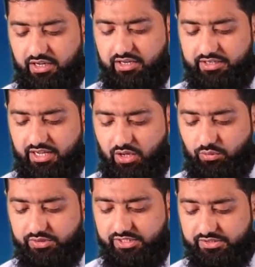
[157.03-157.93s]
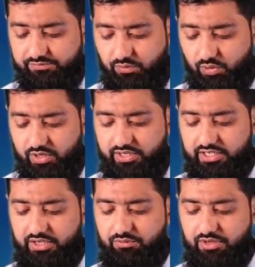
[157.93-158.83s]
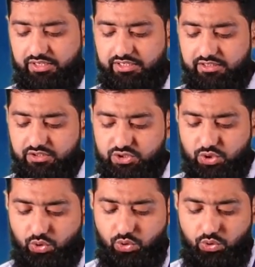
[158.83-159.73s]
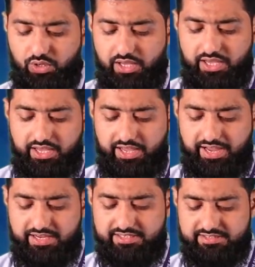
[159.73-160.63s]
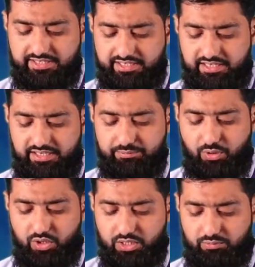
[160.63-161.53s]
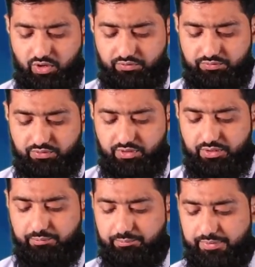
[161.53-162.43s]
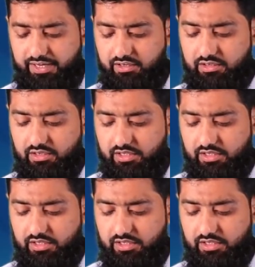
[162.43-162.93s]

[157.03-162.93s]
Now this 400 will show exactly bottom of milk,